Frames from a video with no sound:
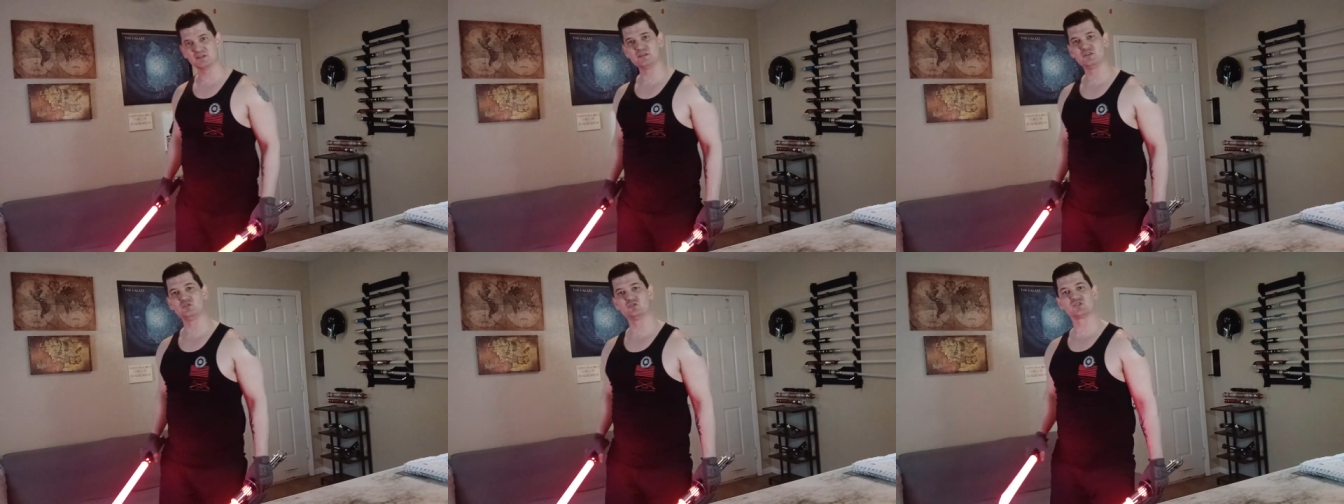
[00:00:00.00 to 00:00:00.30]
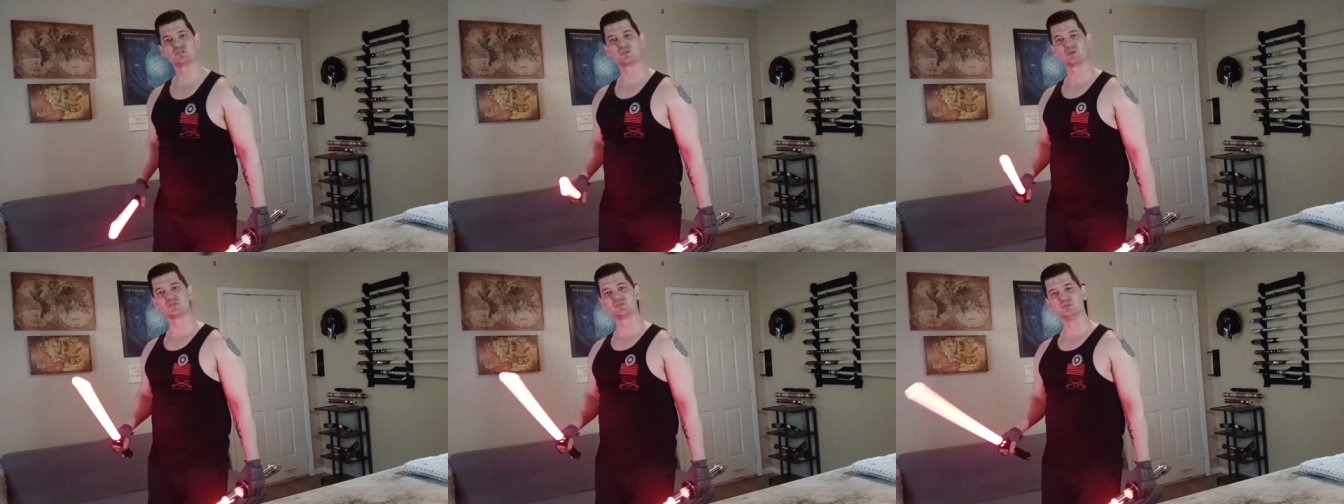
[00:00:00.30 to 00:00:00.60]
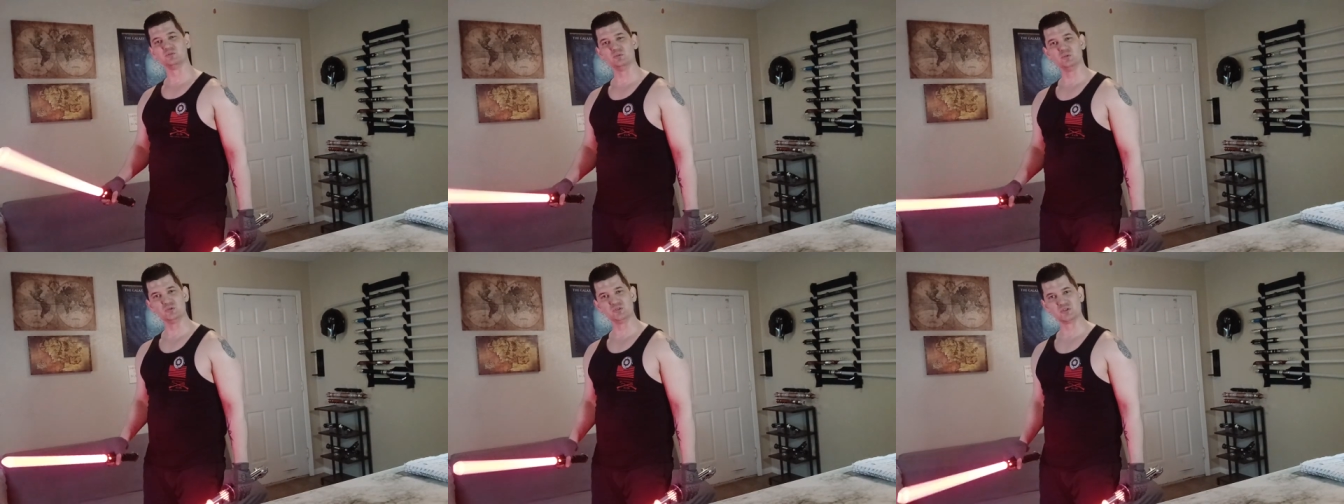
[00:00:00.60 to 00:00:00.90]
and you start to
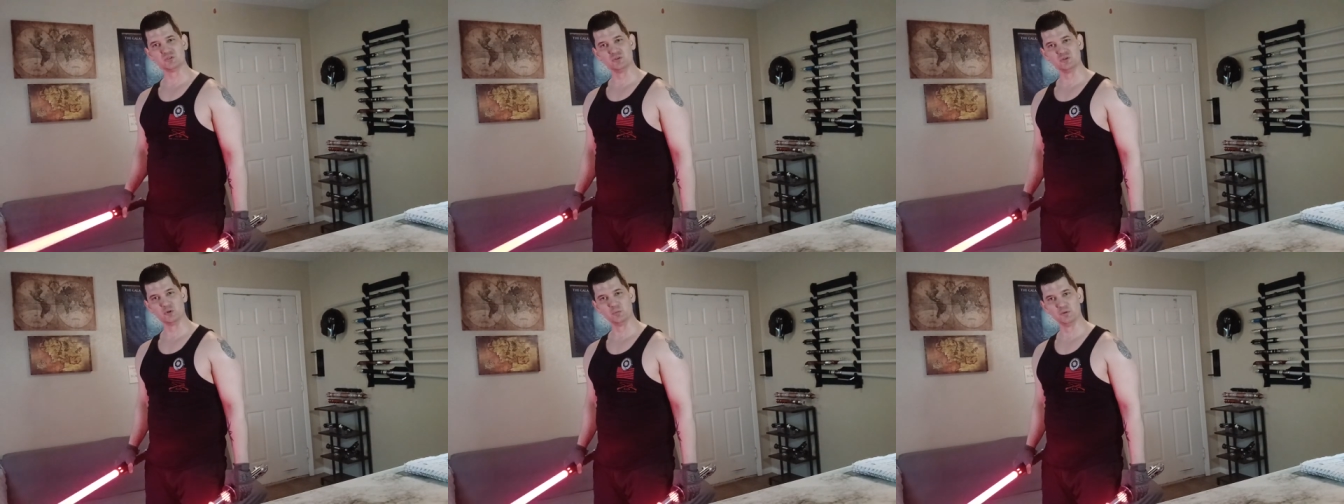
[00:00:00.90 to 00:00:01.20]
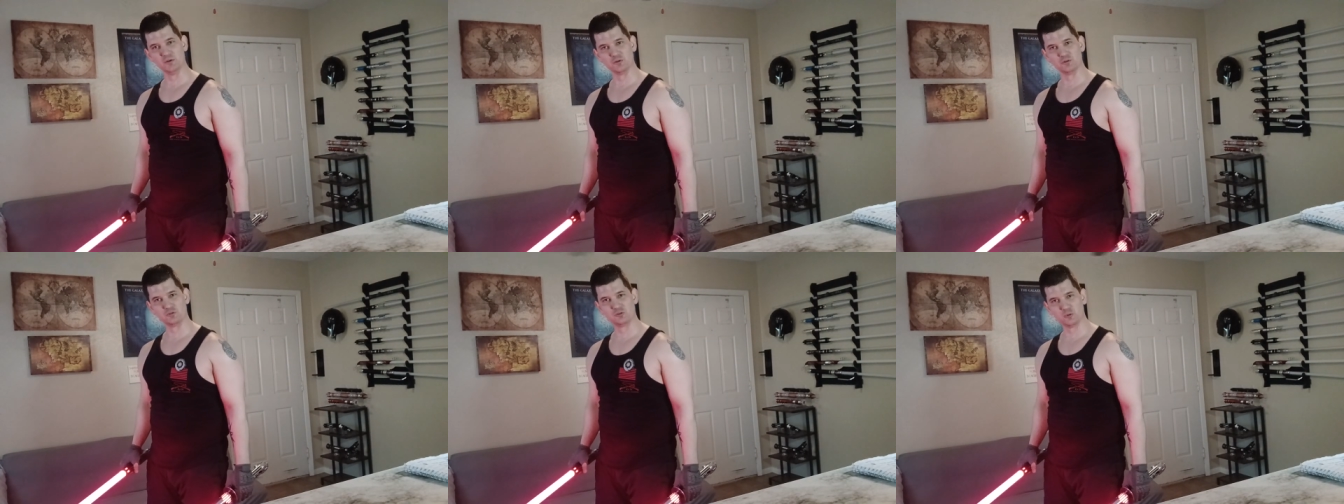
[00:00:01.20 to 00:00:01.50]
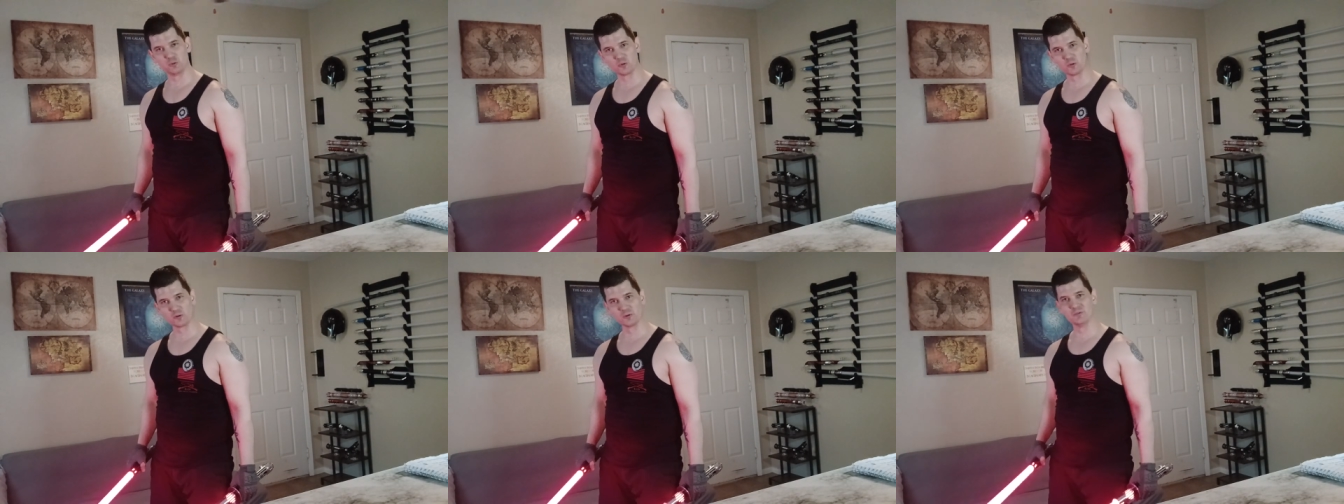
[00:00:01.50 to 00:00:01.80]
lose a little bit of
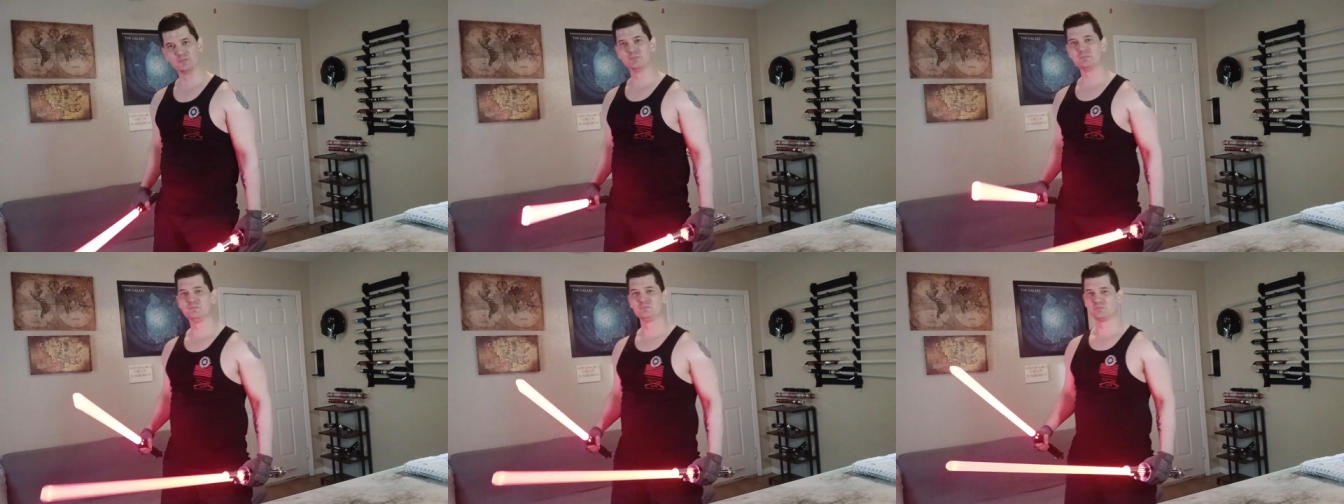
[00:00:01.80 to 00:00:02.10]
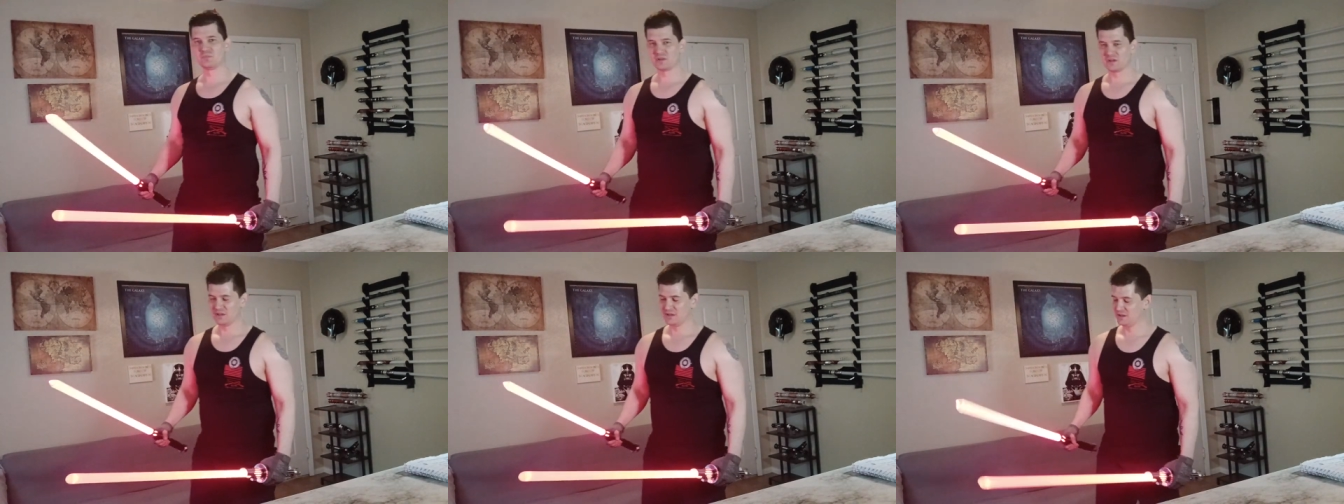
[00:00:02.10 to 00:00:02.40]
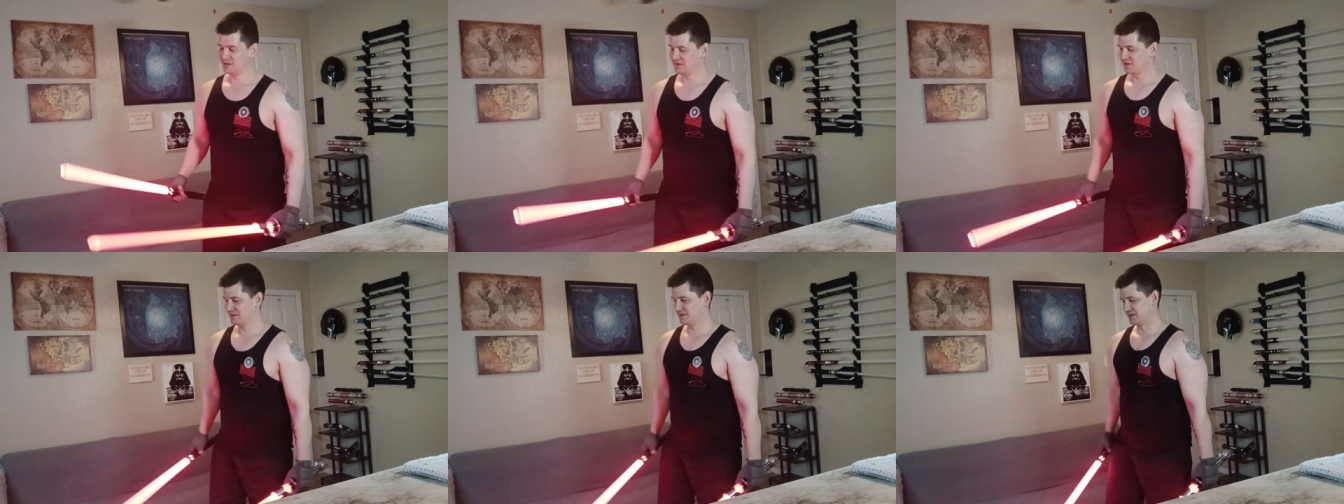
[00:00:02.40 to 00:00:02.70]
form?
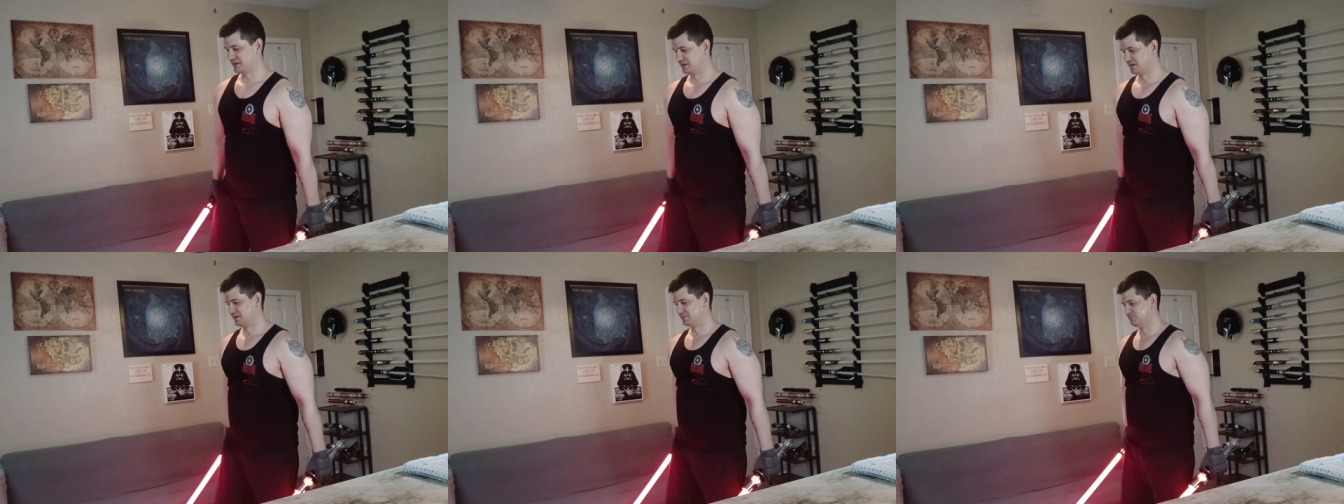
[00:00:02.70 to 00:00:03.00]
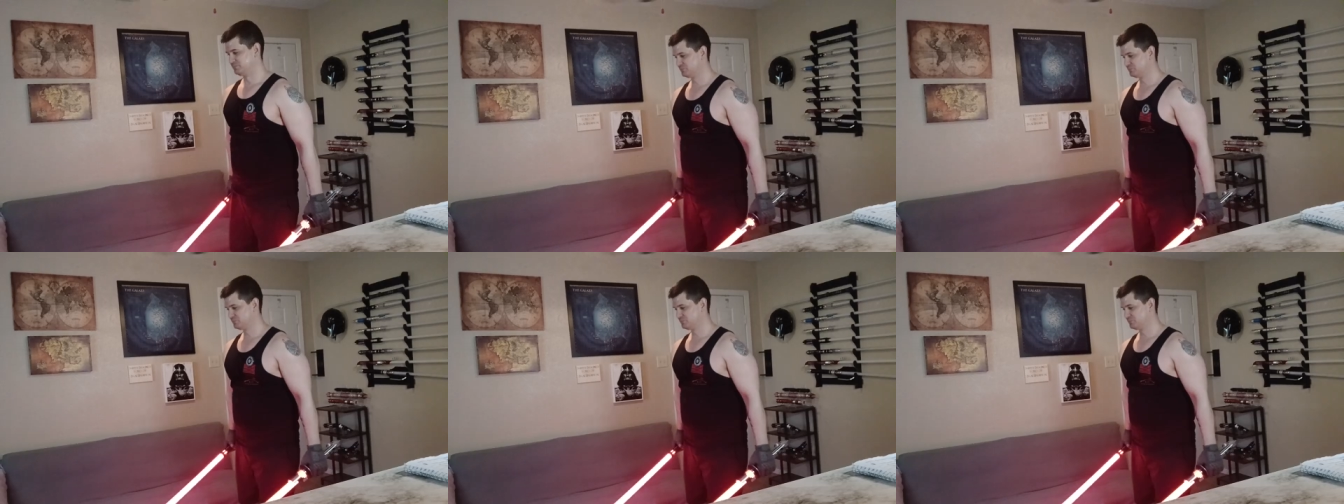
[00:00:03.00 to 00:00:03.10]
Yeah.